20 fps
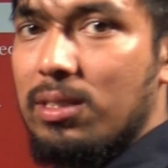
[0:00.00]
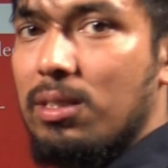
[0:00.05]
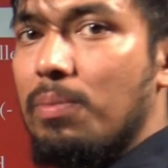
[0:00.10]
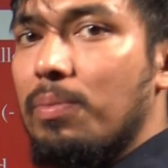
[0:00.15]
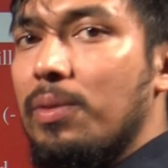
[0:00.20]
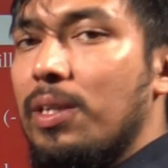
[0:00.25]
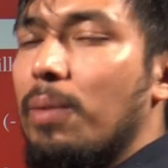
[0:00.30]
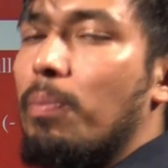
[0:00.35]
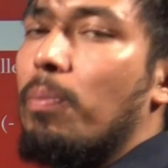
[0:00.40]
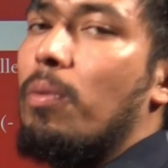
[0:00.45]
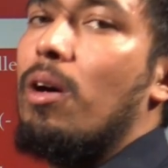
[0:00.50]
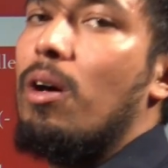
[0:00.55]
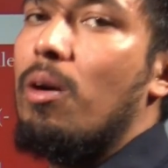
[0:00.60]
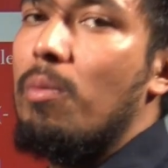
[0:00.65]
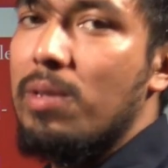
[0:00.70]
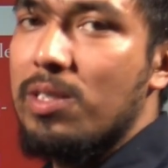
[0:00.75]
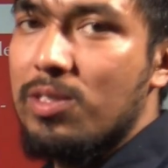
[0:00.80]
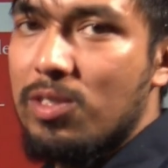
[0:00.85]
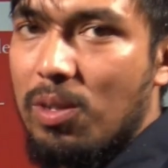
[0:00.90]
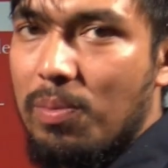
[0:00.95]
of the
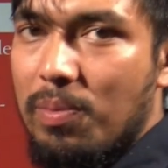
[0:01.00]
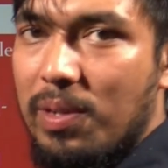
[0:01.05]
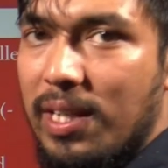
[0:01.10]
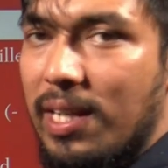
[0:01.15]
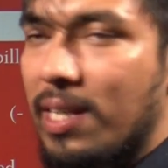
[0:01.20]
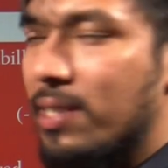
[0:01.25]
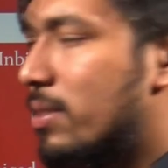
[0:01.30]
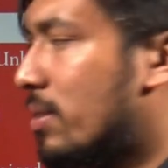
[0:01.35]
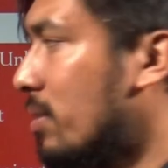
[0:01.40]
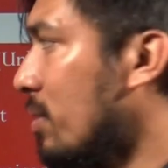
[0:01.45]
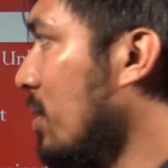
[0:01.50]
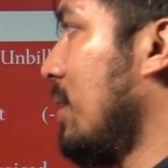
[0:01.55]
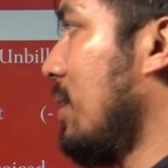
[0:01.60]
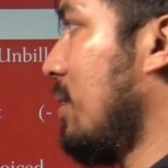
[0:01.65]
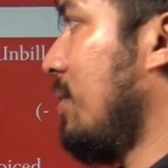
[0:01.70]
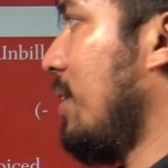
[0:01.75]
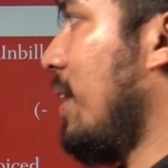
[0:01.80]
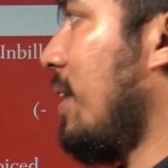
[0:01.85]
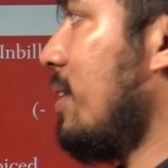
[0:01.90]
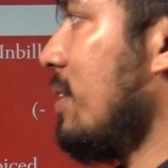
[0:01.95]
performance obligation,
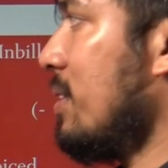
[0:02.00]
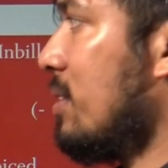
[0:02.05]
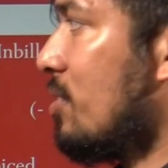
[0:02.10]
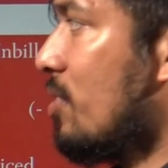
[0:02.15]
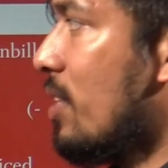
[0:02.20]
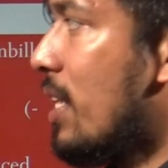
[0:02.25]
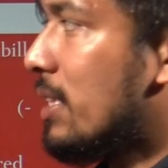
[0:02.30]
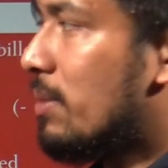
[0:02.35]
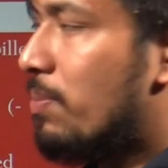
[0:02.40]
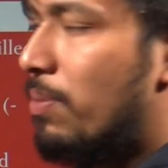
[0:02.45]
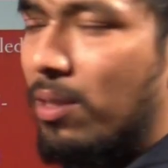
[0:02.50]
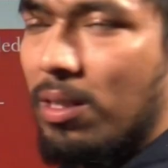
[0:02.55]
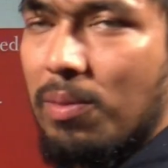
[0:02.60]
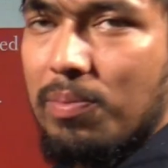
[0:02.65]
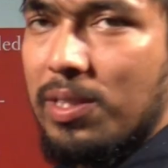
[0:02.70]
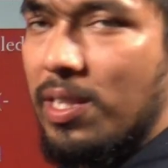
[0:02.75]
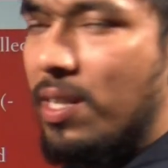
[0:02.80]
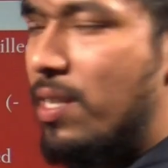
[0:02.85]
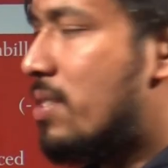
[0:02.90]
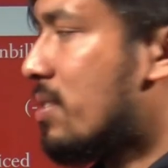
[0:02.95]
that is transfer
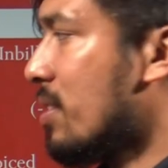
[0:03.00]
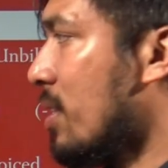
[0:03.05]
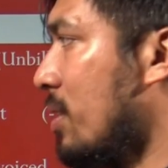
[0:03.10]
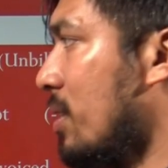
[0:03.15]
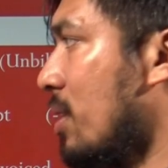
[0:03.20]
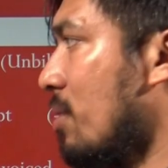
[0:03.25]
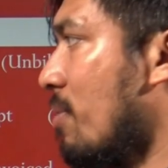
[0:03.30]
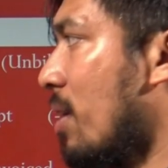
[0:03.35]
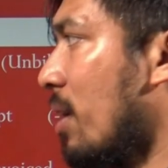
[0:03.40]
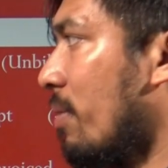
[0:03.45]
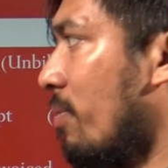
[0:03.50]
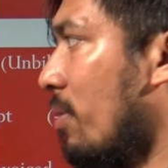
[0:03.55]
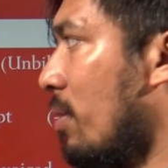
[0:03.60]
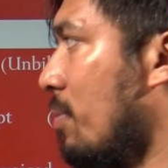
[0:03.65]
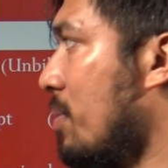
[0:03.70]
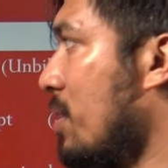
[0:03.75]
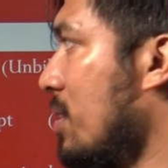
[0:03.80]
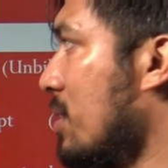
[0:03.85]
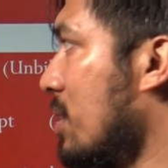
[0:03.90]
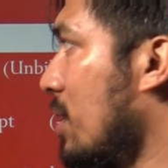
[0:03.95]
of the risk and reward
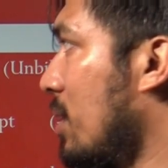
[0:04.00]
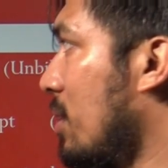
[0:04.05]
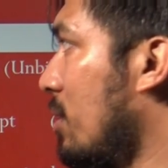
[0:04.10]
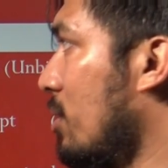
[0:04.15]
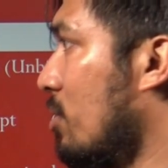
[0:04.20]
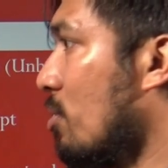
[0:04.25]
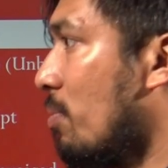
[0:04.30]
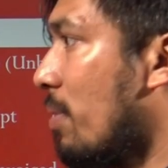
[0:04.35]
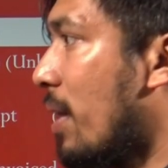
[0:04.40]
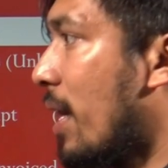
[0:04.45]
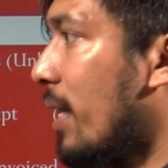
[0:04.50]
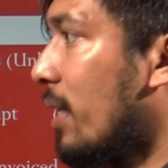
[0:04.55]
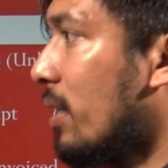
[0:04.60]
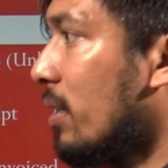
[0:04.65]
from the seller to buyer,